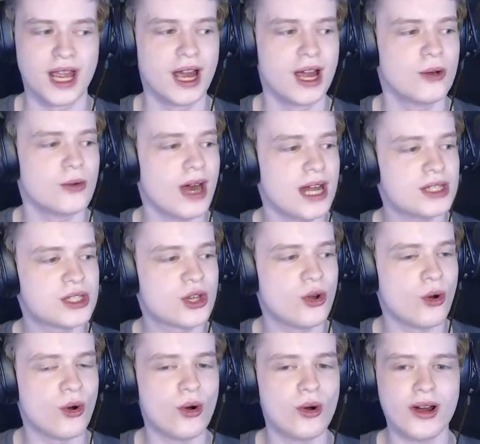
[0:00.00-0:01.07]
Well, that's
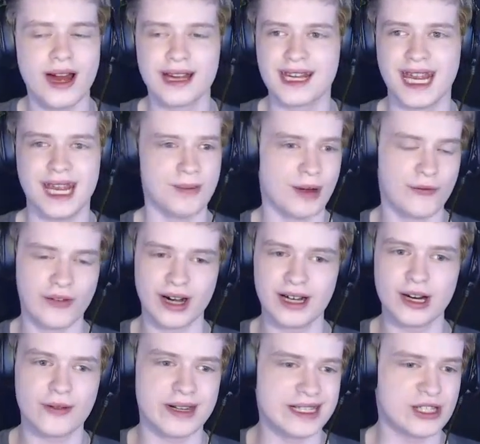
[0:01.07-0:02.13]
cool. Okay, my friend
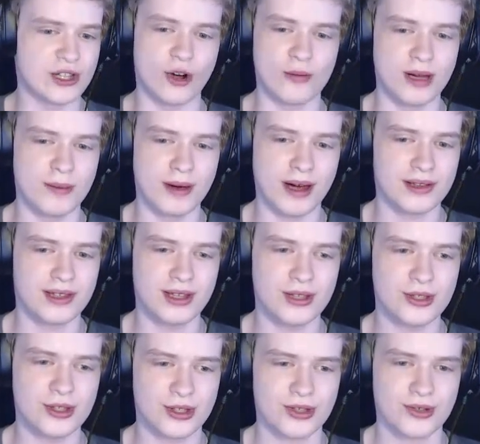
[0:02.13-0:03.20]
already told me about
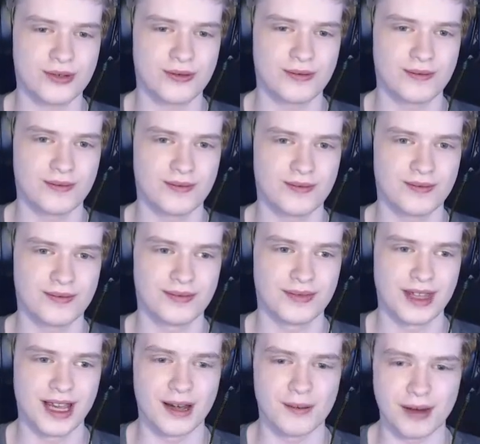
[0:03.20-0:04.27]
this.
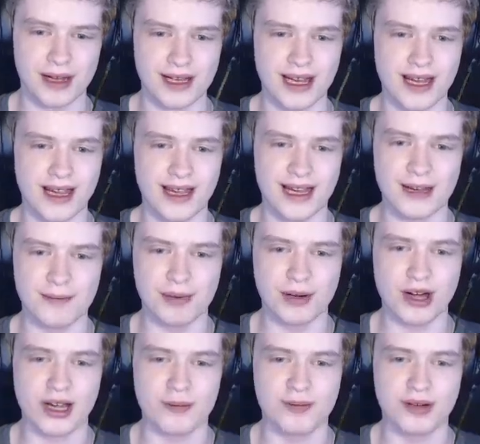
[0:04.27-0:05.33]
But yeah, he
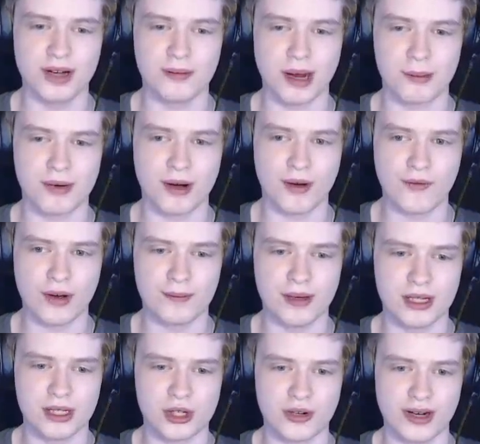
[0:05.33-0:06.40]
put he put my profile
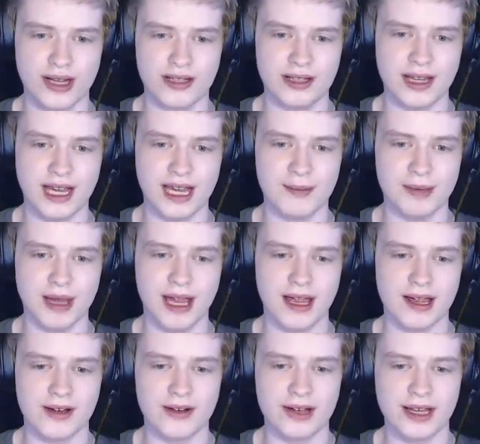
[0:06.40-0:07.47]
picture in the game.
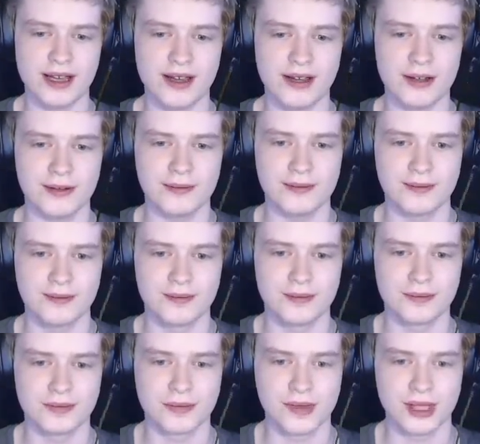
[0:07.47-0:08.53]
Hell yeah.
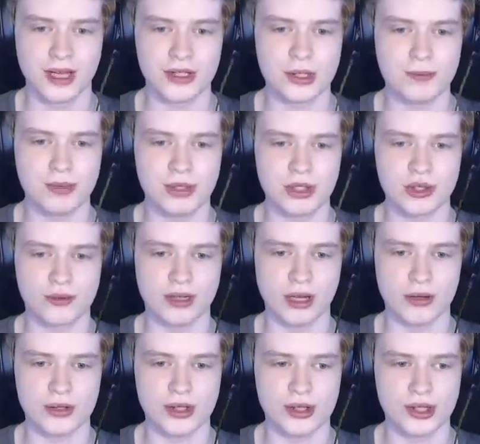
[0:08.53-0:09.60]
I also put someone
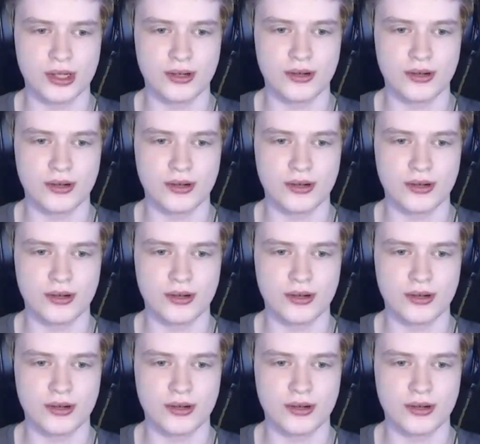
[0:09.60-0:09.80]
else's in there